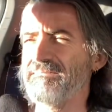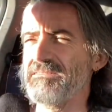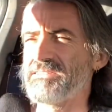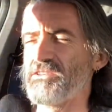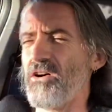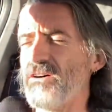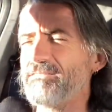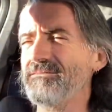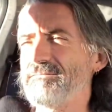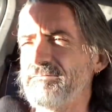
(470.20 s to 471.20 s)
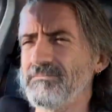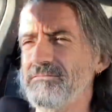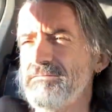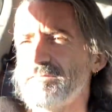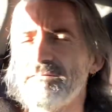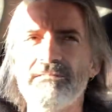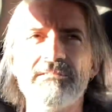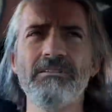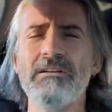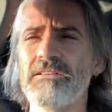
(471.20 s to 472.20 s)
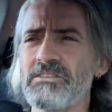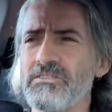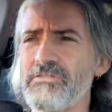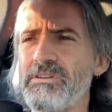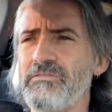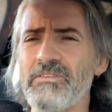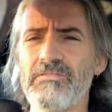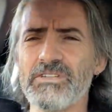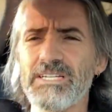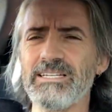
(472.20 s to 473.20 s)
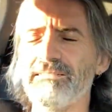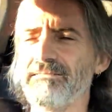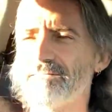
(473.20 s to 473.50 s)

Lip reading: it's not. It's 3:15